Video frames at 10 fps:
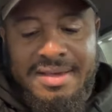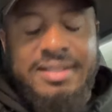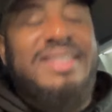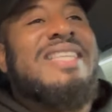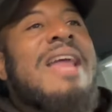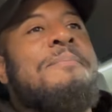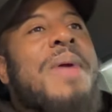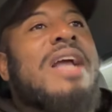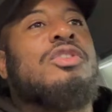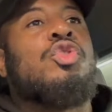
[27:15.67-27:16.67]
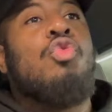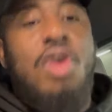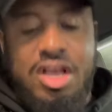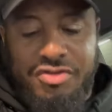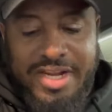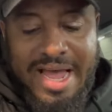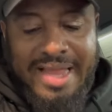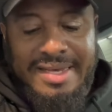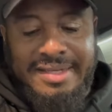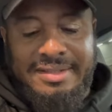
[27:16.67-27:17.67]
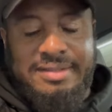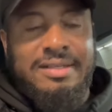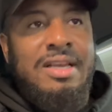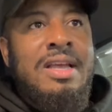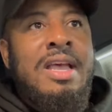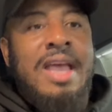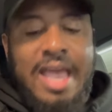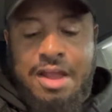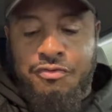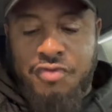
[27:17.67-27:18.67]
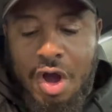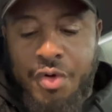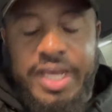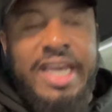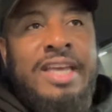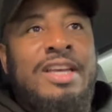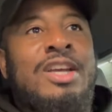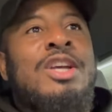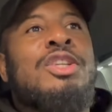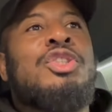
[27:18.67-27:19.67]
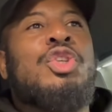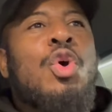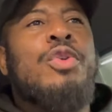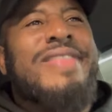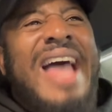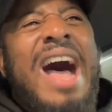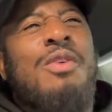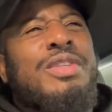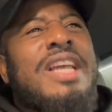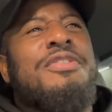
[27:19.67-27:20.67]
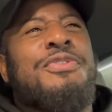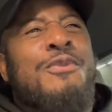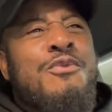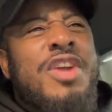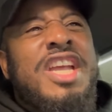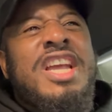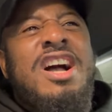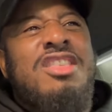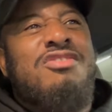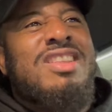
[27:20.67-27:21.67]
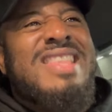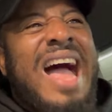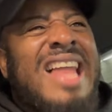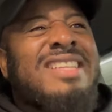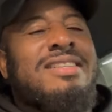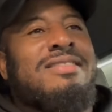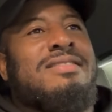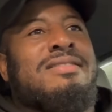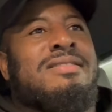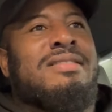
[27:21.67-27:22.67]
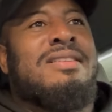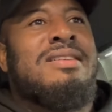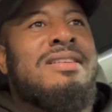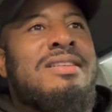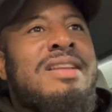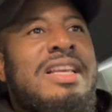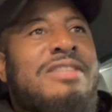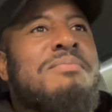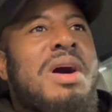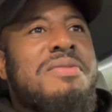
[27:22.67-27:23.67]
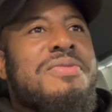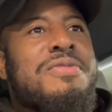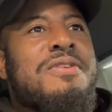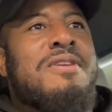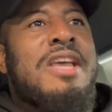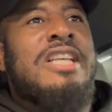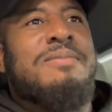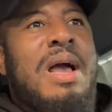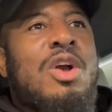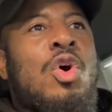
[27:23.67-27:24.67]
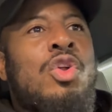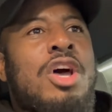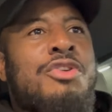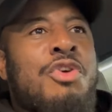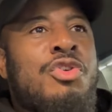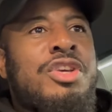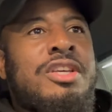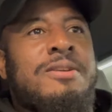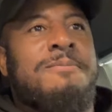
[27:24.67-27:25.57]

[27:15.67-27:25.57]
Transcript: Senpex, $200. And roadie, $2,300 this month is my goal on roadie.